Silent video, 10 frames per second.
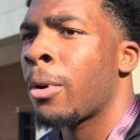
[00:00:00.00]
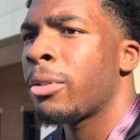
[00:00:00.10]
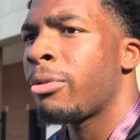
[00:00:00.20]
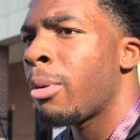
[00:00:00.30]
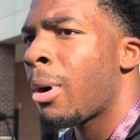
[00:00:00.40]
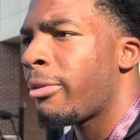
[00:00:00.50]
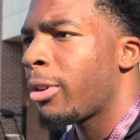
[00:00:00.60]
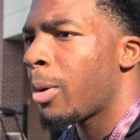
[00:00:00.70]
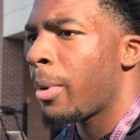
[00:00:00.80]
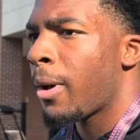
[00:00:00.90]
on, the football
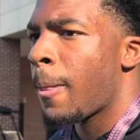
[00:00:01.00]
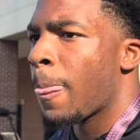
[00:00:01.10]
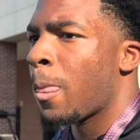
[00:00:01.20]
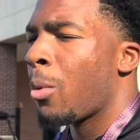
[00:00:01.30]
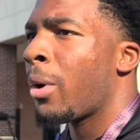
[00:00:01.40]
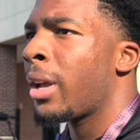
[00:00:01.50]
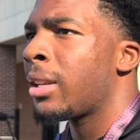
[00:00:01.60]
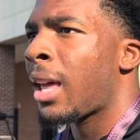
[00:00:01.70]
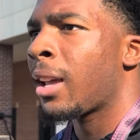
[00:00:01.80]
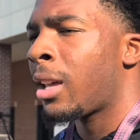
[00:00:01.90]
field, but the way
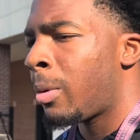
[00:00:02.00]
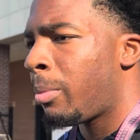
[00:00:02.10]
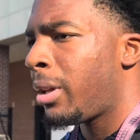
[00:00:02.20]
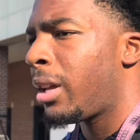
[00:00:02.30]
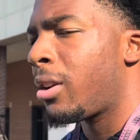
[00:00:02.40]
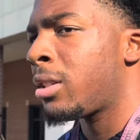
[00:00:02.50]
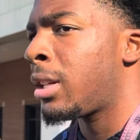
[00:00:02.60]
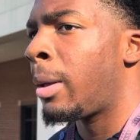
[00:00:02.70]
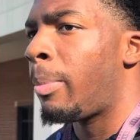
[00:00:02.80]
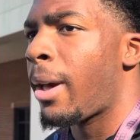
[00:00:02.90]
like him being here, his
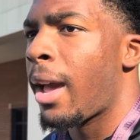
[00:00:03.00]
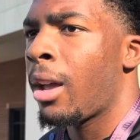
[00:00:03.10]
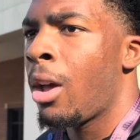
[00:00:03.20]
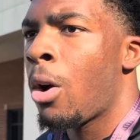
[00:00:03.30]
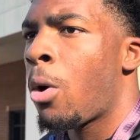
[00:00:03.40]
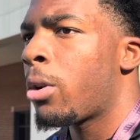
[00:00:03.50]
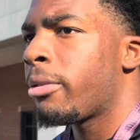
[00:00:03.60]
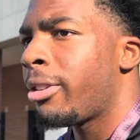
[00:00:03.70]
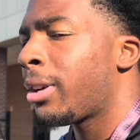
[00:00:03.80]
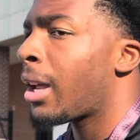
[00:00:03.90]
impact on the
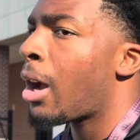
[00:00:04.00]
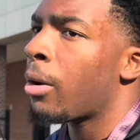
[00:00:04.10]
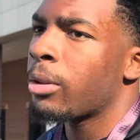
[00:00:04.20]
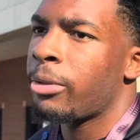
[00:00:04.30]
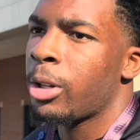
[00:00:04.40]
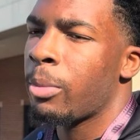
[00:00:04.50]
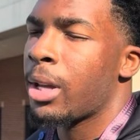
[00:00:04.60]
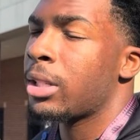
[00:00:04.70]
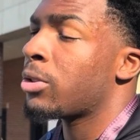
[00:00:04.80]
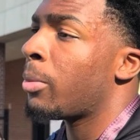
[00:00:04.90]
field and off the field,
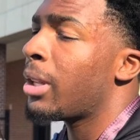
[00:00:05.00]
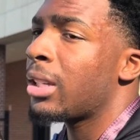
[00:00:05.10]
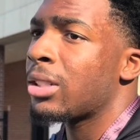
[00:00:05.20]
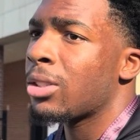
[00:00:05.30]
man, is tremendous.